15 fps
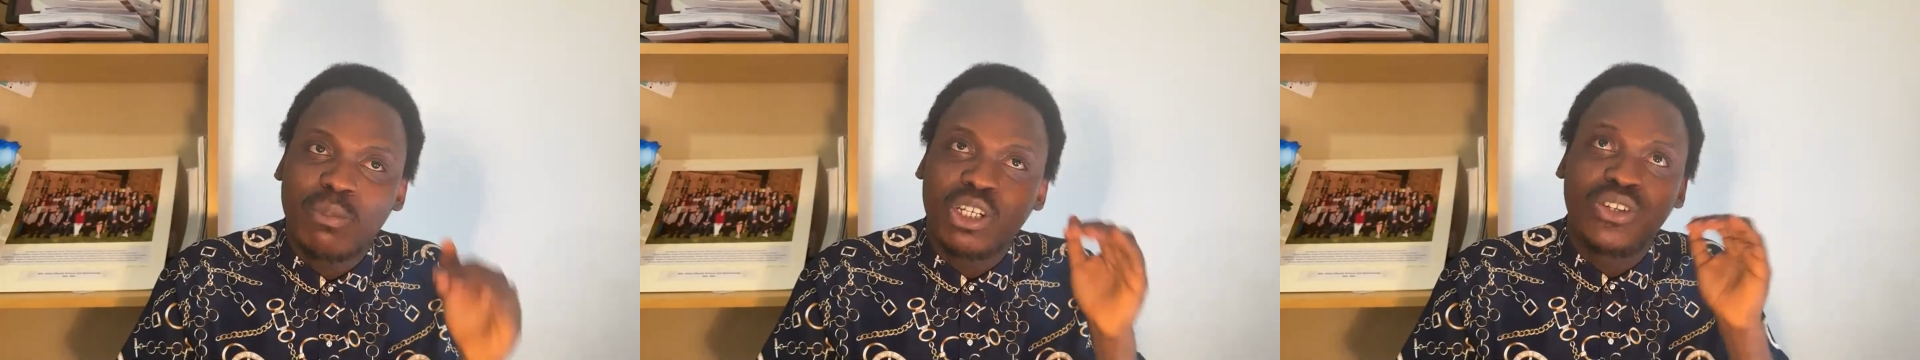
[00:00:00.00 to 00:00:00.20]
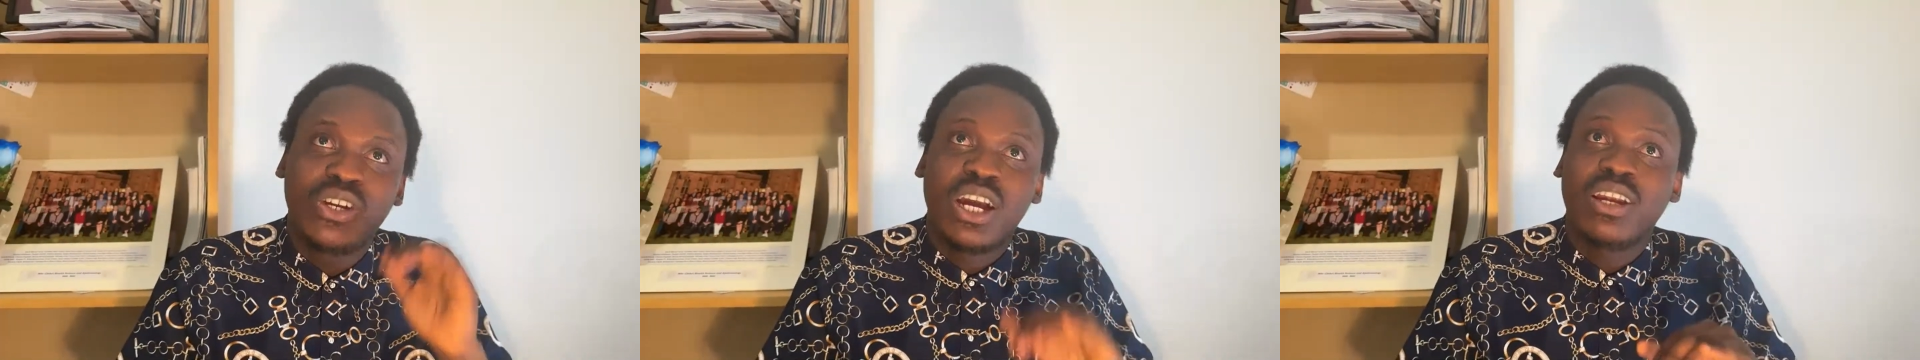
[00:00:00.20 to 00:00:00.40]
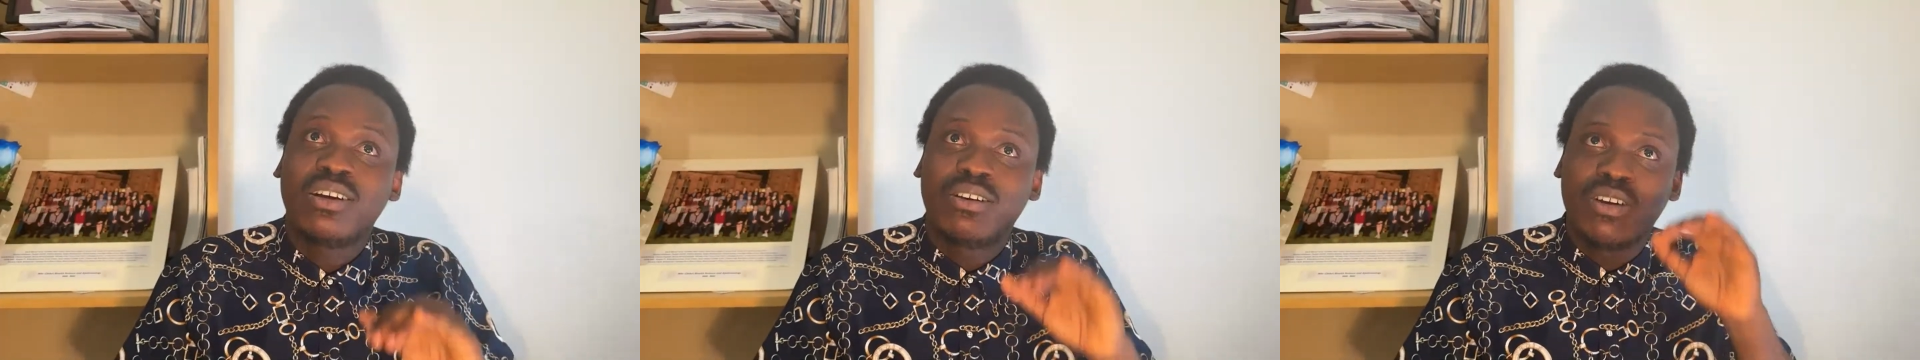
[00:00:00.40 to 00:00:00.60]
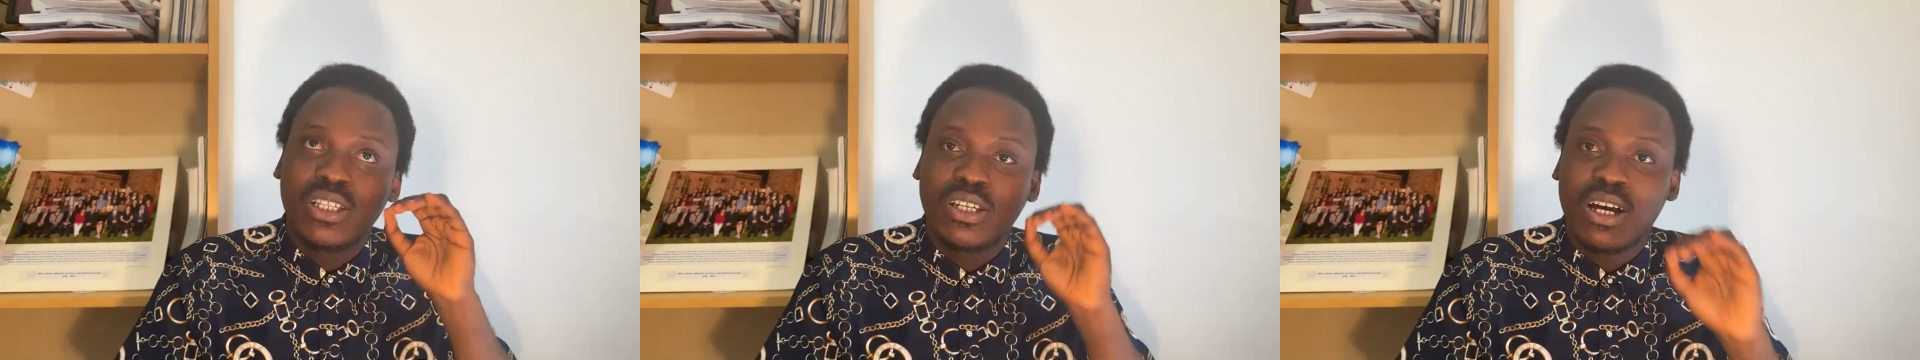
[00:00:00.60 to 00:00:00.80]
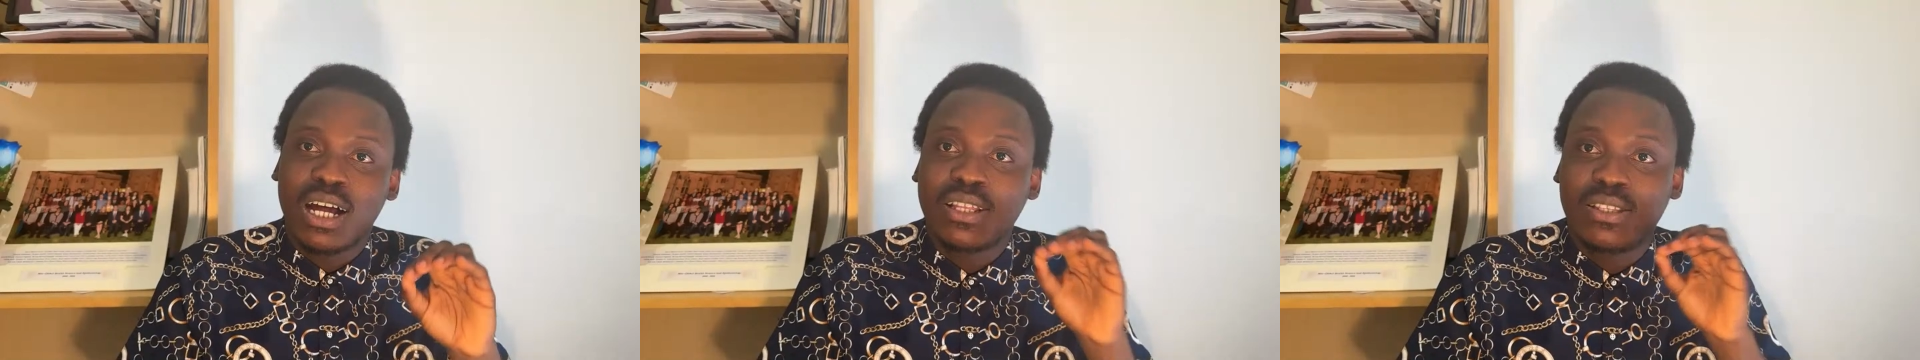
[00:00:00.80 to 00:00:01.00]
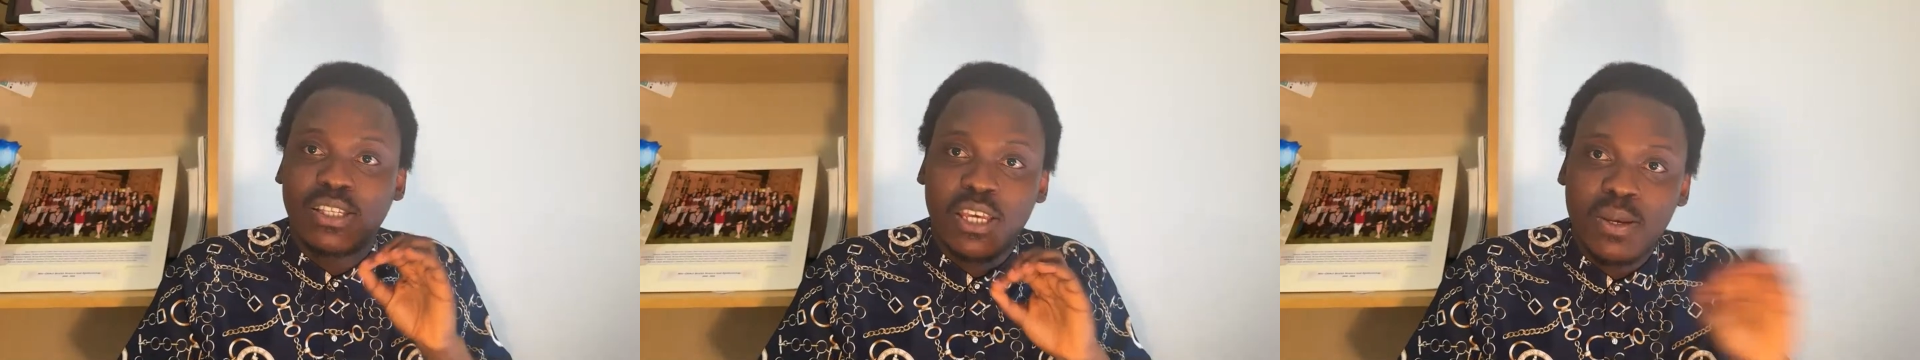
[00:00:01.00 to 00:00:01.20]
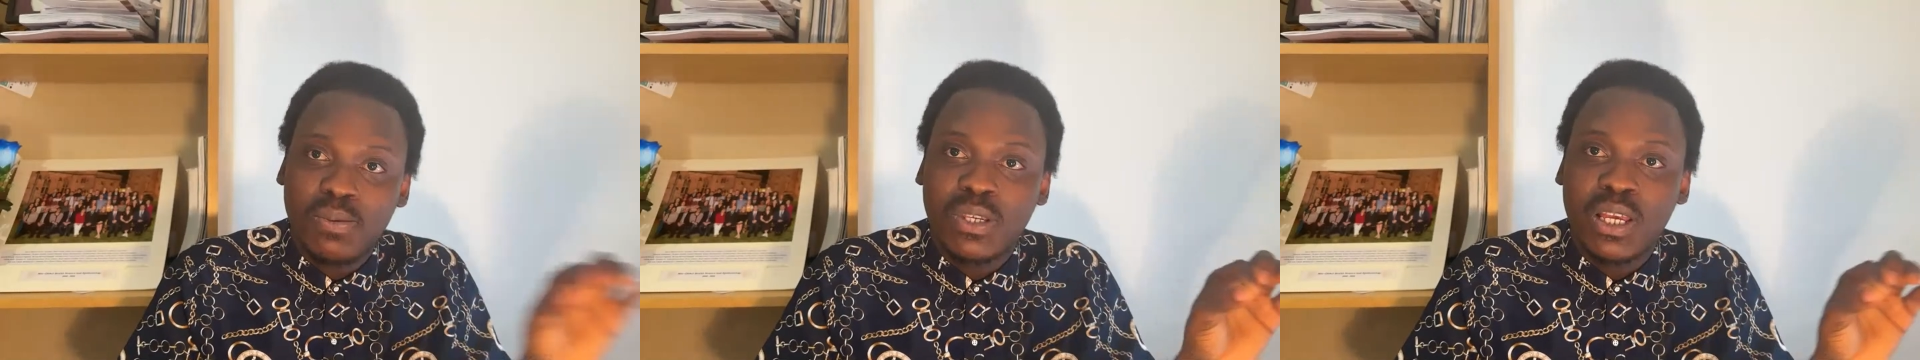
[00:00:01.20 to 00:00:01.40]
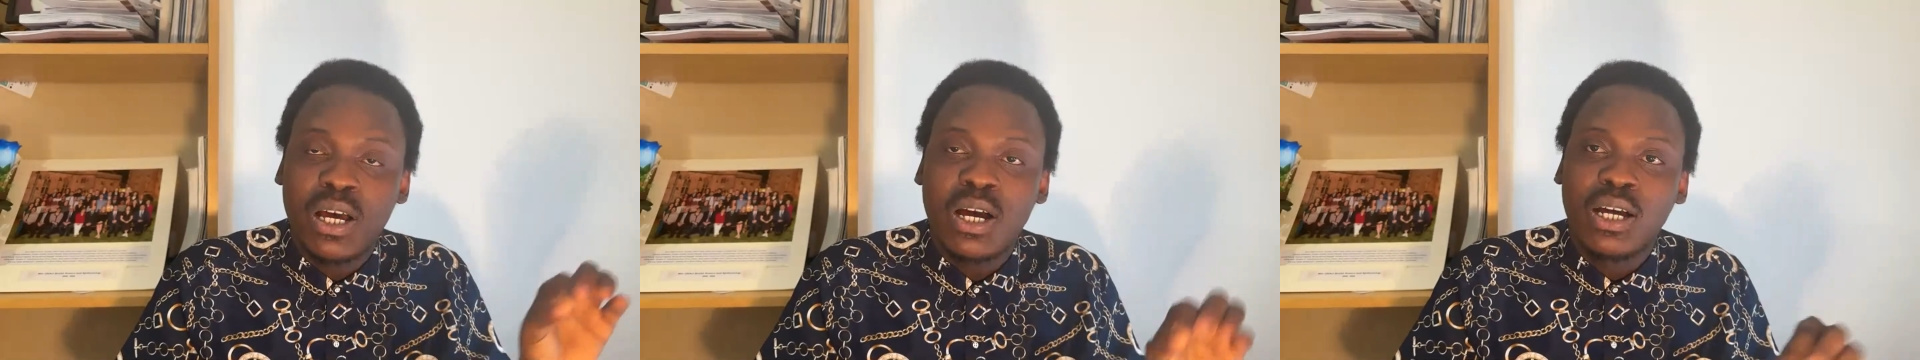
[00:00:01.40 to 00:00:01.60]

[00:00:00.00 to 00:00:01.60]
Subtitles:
sharing practical tips